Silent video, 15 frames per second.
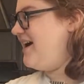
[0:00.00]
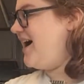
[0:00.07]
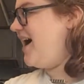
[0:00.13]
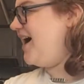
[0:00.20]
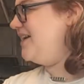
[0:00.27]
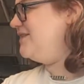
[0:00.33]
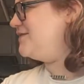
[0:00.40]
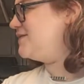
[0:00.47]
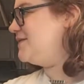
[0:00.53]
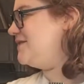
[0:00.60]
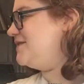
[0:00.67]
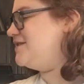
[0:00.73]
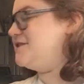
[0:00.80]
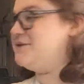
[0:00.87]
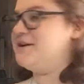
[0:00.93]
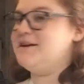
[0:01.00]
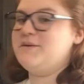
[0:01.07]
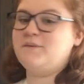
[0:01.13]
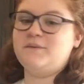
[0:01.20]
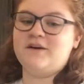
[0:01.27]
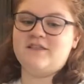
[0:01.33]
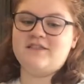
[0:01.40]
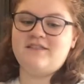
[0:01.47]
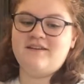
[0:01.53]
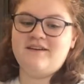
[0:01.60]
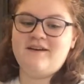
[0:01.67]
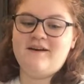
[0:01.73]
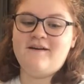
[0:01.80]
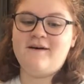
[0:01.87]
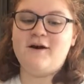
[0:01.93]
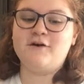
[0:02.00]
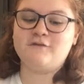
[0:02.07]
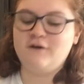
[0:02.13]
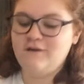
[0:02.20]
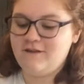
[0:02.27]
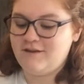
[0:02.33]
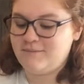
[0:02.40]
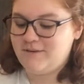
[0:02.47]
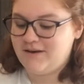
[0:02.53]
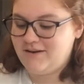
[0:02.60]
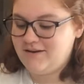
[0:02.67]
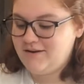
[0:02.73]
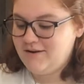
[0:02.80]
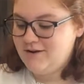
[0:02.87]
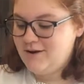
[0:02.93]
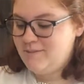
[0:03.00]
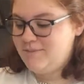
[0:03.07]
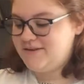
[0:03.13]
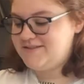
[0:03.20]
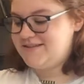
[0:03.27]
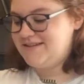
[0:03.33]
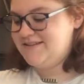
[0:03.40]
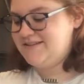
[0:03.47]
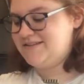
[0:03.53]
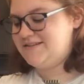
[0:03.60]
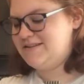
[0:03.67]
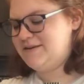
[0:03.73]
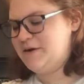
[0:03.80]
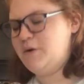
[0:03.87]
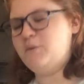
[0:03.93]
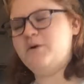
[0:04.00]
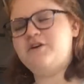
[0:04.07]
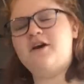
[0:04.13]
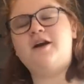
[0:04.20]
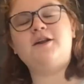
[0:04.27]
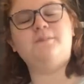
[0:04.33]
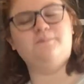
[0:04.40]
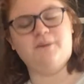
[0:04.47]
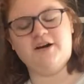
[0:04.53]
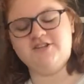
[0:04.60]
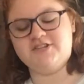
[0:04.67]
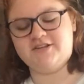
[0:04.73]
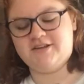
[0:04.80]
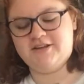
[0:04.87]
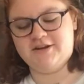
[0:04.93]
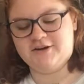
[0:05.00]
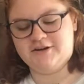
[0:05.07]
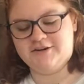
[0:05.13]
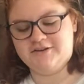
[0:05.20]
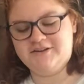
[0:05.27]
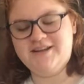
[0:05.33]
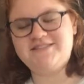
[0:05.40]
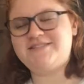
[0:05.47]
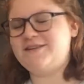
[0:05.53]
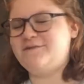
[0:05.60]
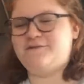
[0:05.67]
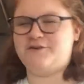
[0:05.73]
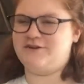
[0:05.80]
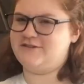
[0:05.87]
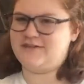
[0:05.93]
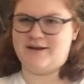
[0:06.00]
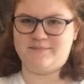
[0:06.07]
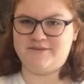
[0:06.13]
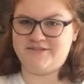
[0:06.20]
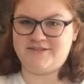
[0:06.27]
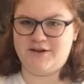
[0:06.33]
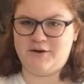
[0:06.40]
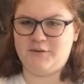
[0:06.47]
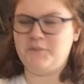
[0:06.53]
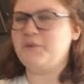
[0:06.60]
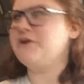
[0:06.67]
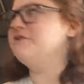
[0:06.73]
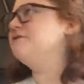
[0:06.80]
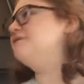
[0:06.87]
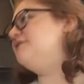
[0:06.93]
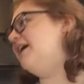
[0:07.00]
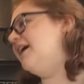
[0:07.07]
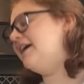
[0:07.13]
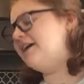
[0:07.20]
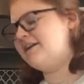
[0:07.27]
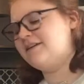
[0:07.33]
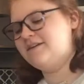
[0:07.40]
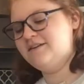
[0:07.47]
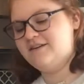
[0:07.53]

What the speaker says: I usually do it with a rolling pin, but since we're on a budget here, it's the first episode, we're fine.